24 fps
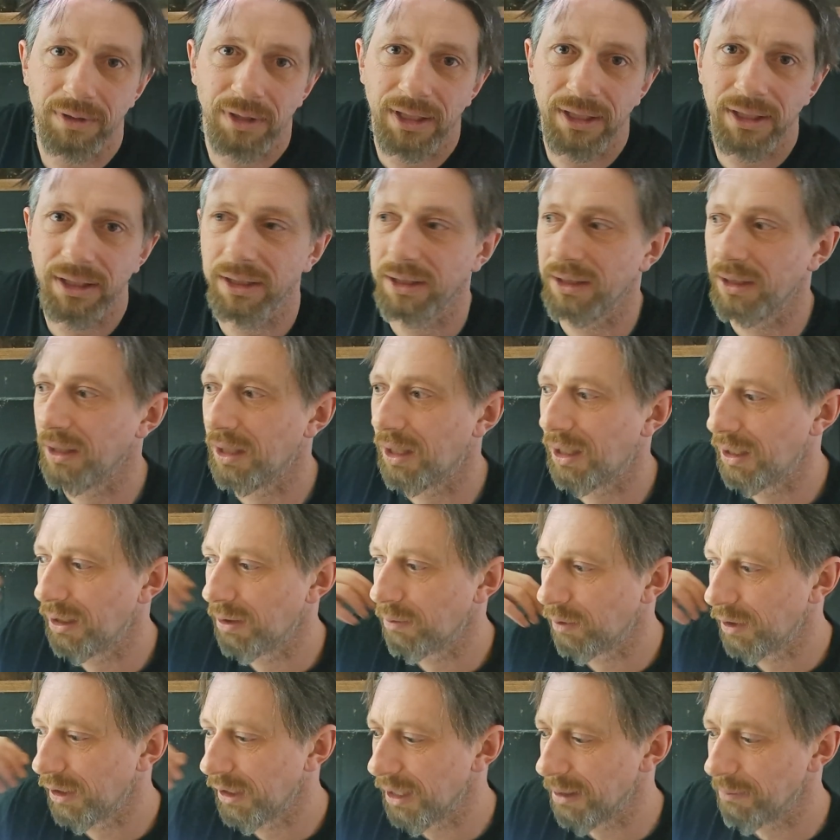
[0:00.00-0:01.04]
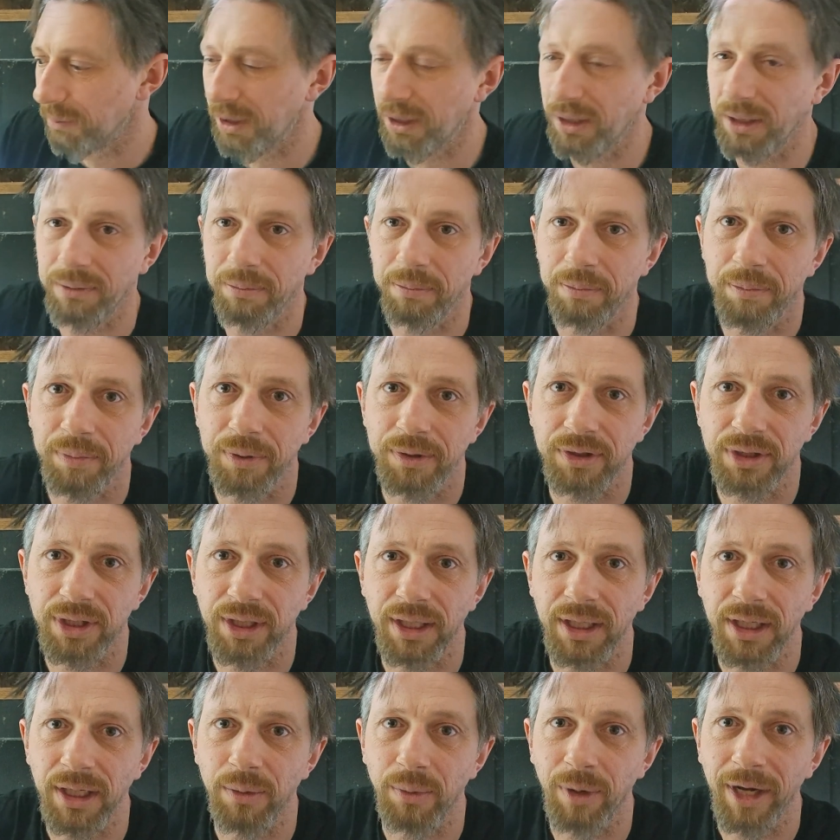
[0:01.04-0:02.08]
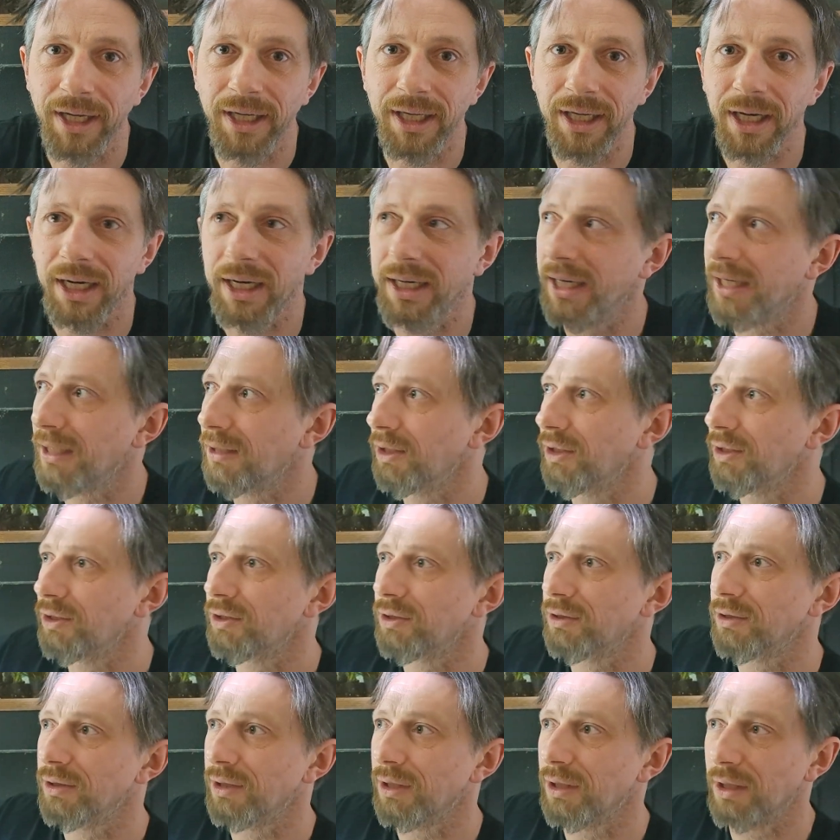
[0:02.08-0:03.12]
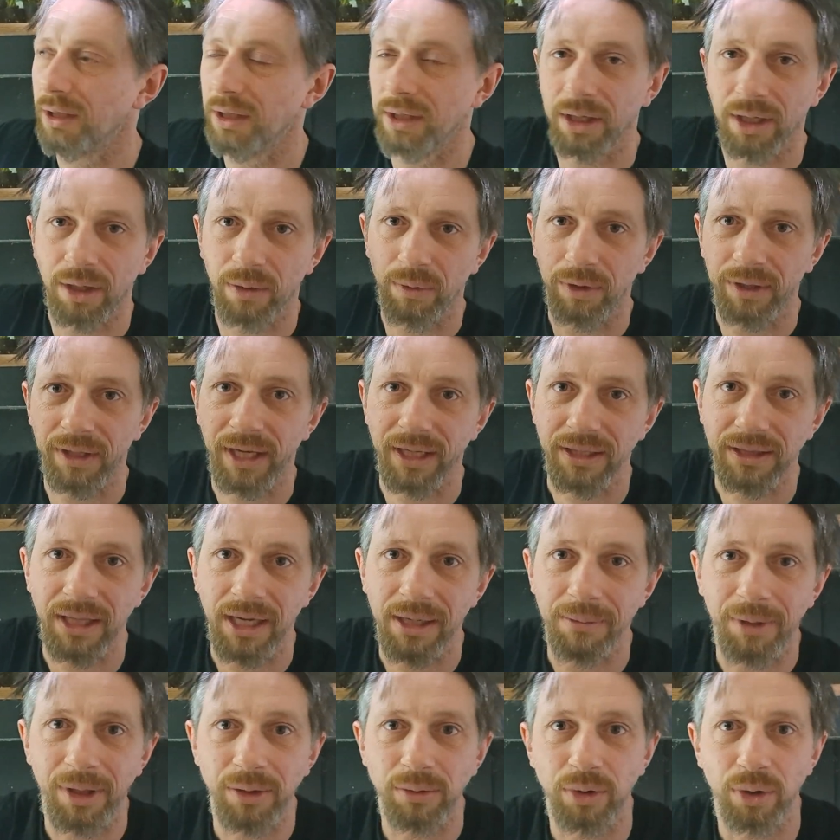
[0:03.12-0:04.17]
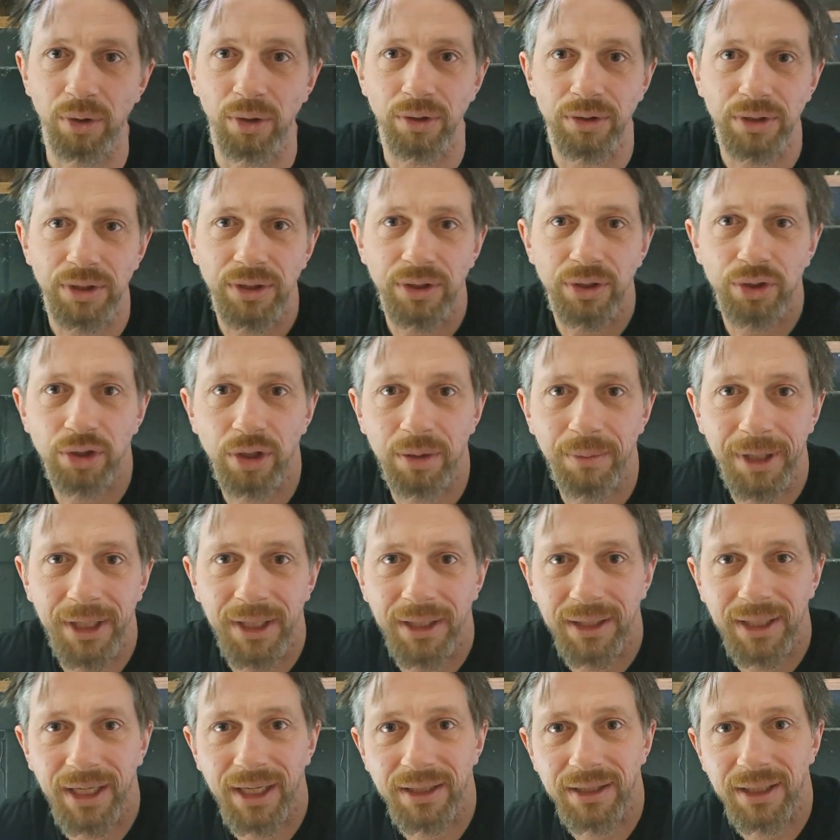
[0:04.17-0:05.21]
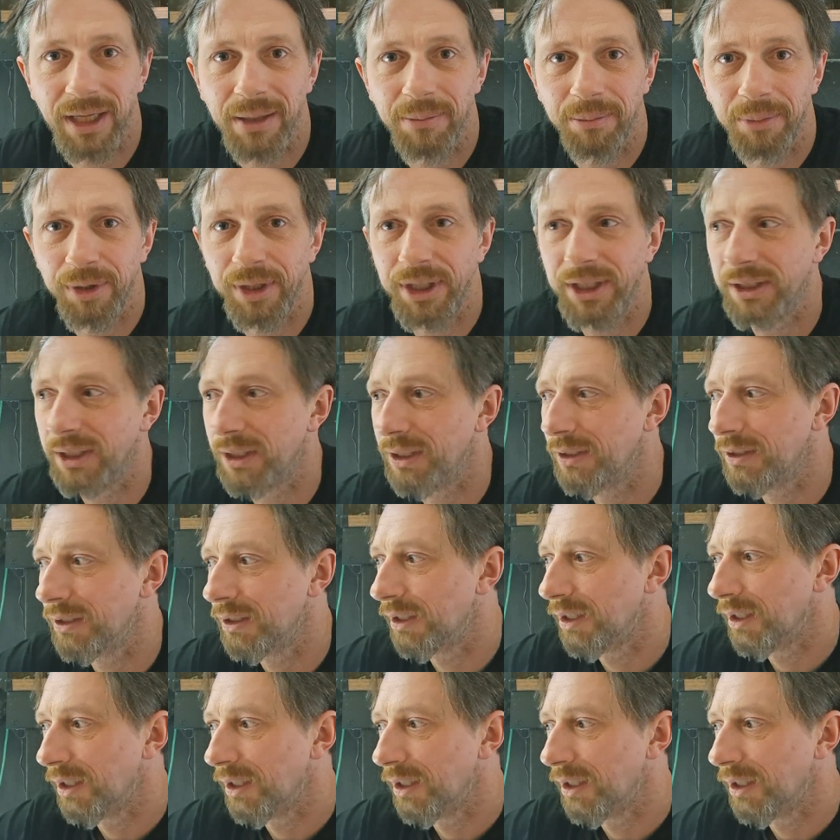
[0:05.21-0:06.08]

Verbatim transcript: Like, and I want to get me Poecilia wingei Endlers. I want to get them outdoors in the summer, get them breeding.